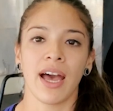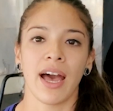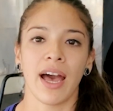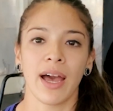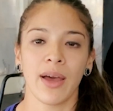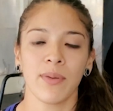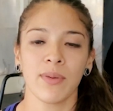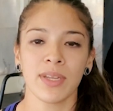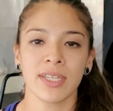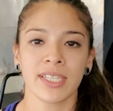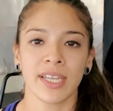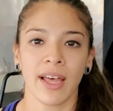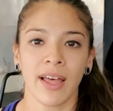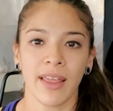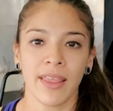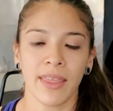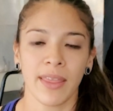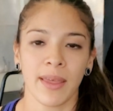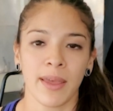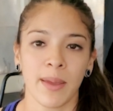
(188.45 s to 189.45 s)
I would
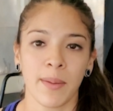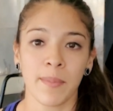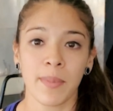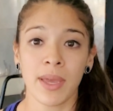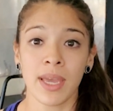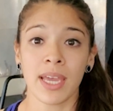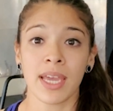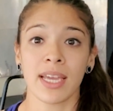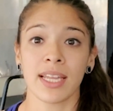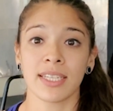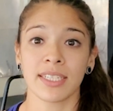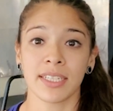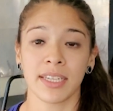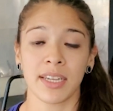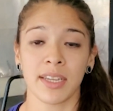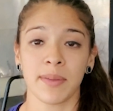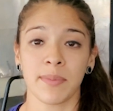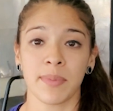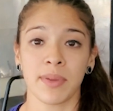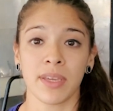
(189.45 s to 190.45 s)
tell them it's
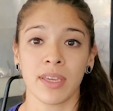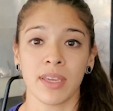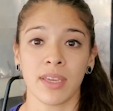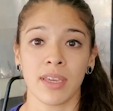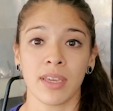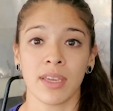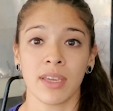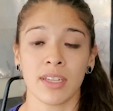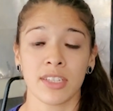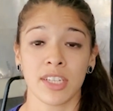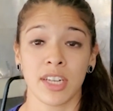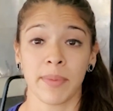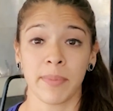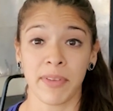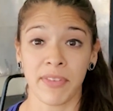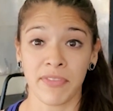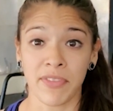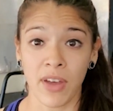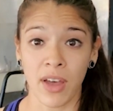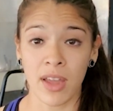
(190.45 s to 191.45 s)
gonna be
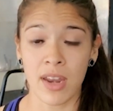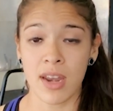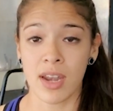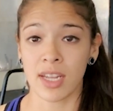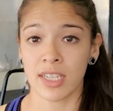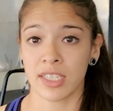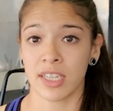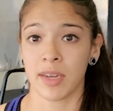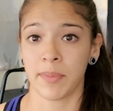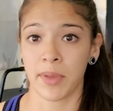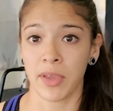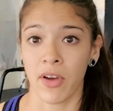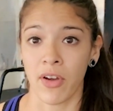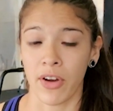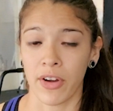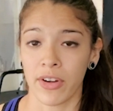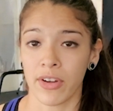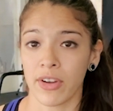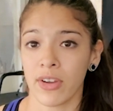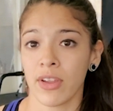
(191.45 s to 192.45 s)
fun and it's gonna be
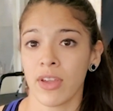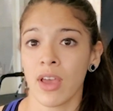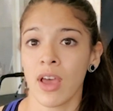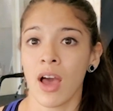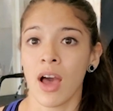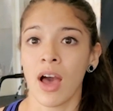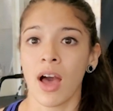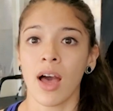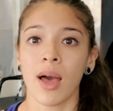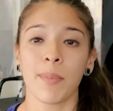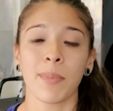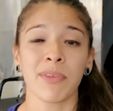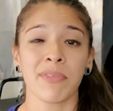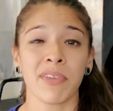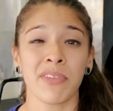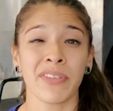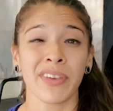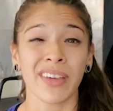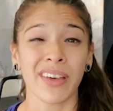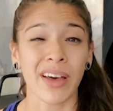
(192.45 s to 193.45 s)
hard. If
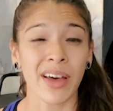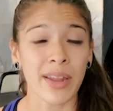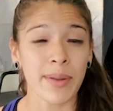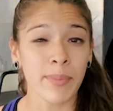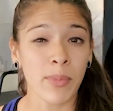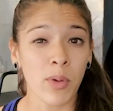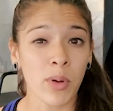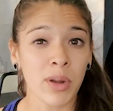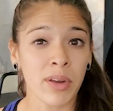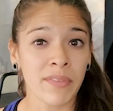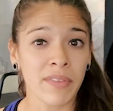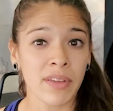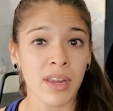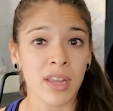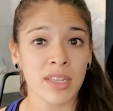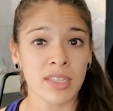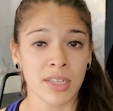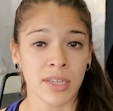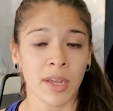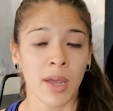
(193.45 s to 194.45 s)
you feel
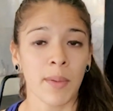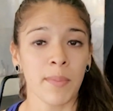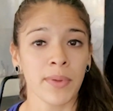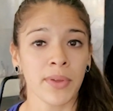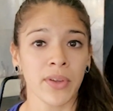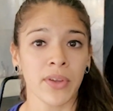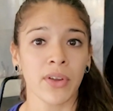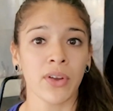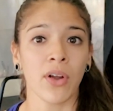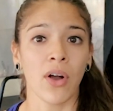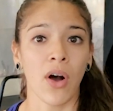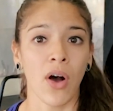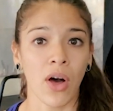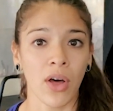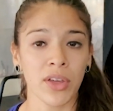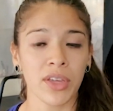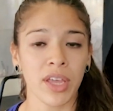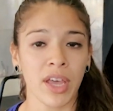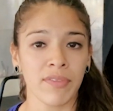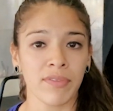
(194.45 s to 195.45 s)
unmotivated to come here, all
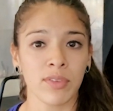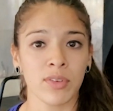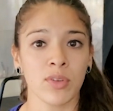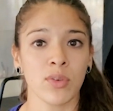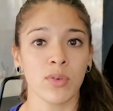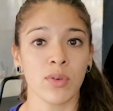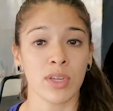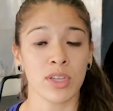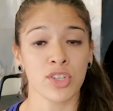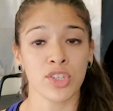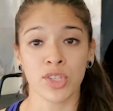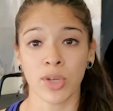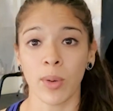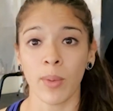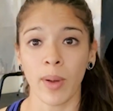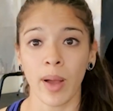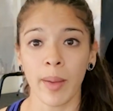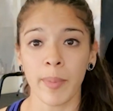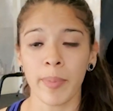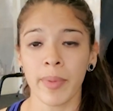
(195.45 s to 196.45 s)
you have to do is show
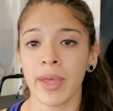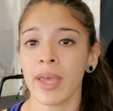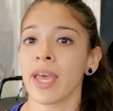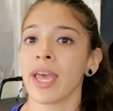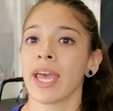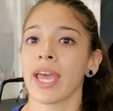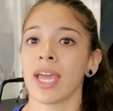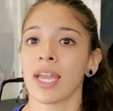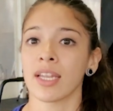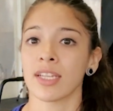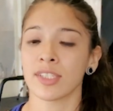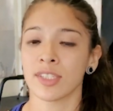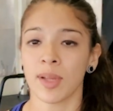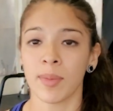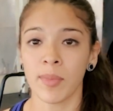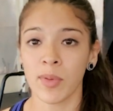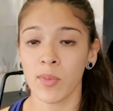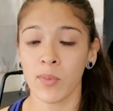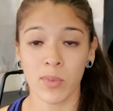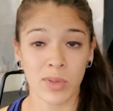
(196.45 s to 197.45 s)
up and
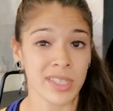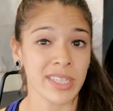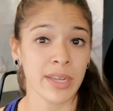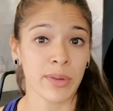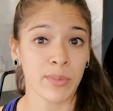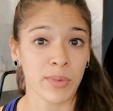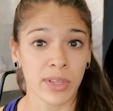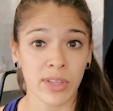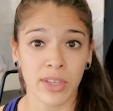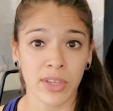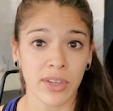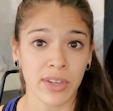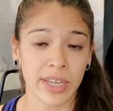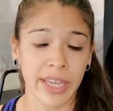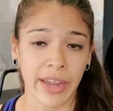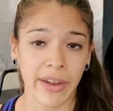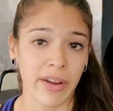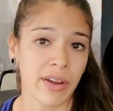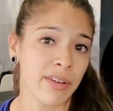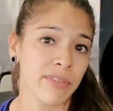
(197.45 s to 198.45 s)
someone will take really good
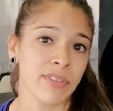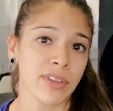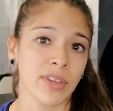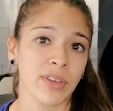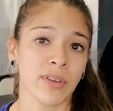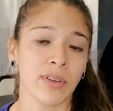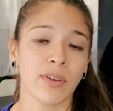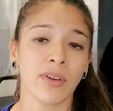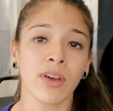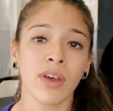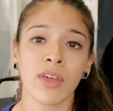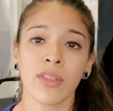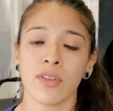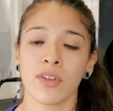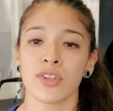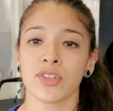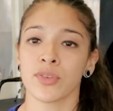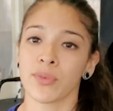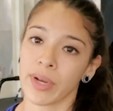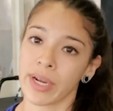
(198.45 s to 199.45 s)
care of you.
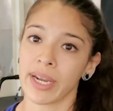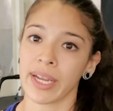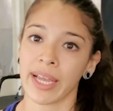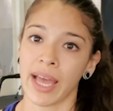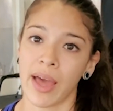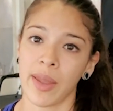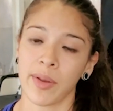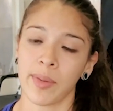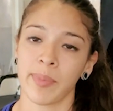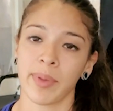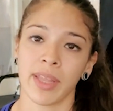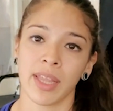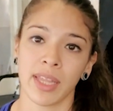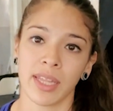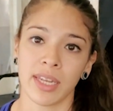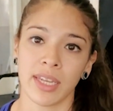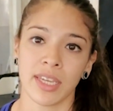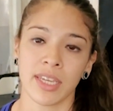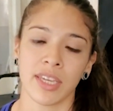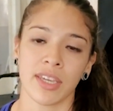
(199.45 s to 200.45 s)
There's great
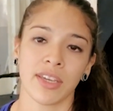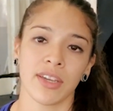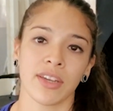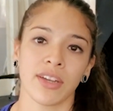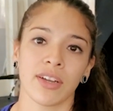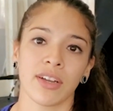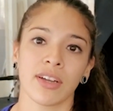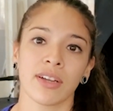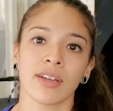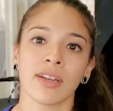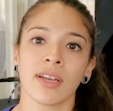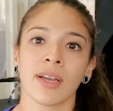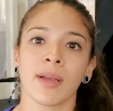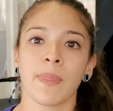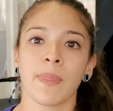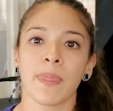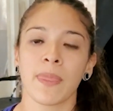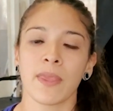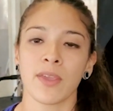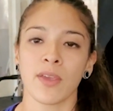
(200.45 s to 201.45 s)
accountability here.
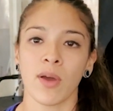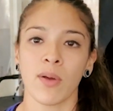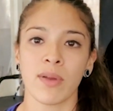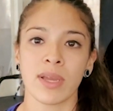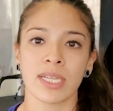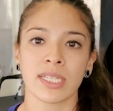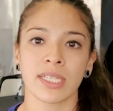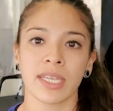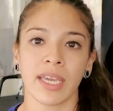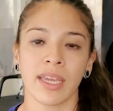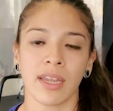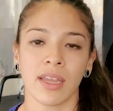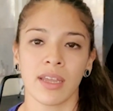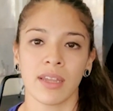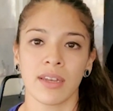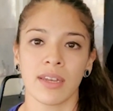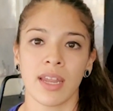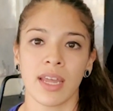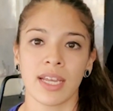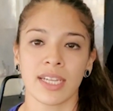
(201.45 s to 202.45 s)
You always get
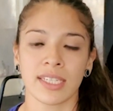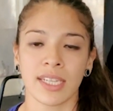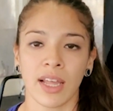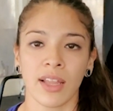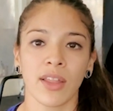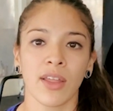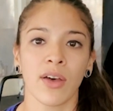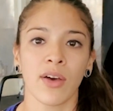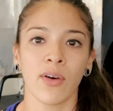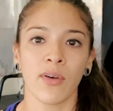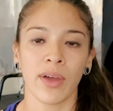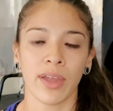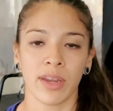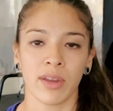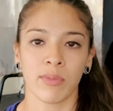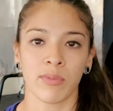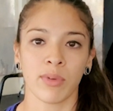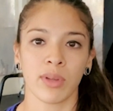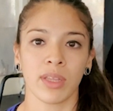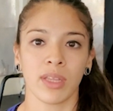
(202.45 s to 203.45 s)
a nice hello and
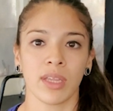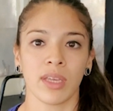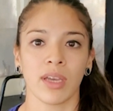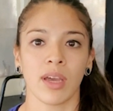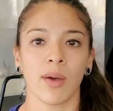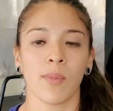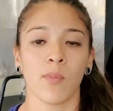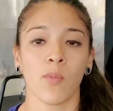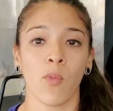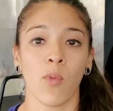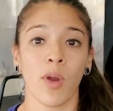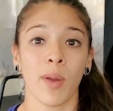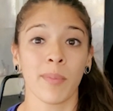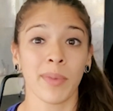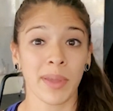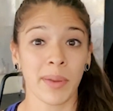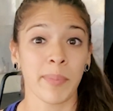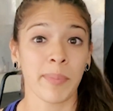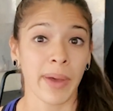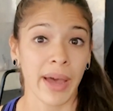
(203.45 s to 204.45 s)
a really warm
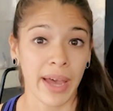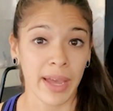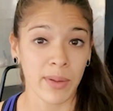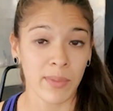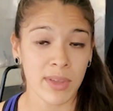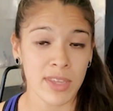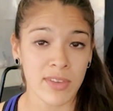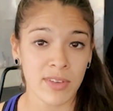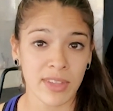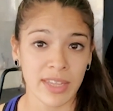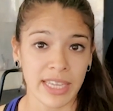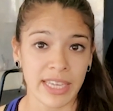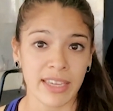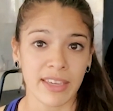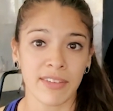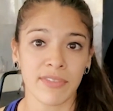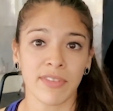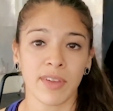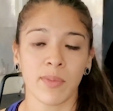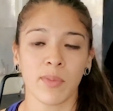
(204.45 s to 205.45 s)
goodbye when you
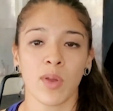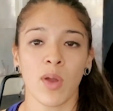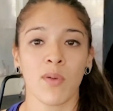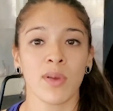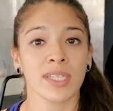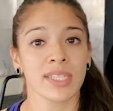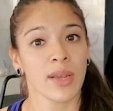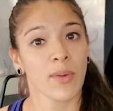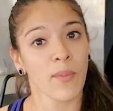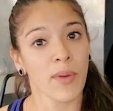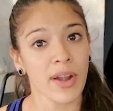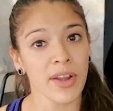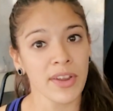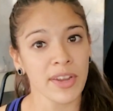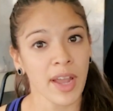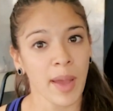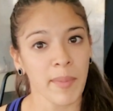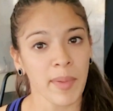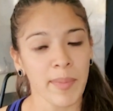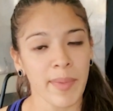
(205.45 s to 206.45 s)
leave, and we're always like, when are you
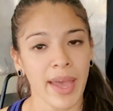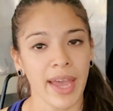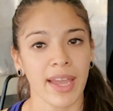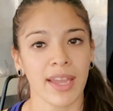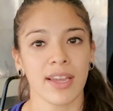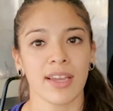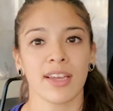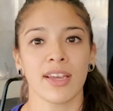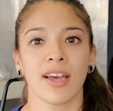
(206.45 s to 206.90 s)
coming back?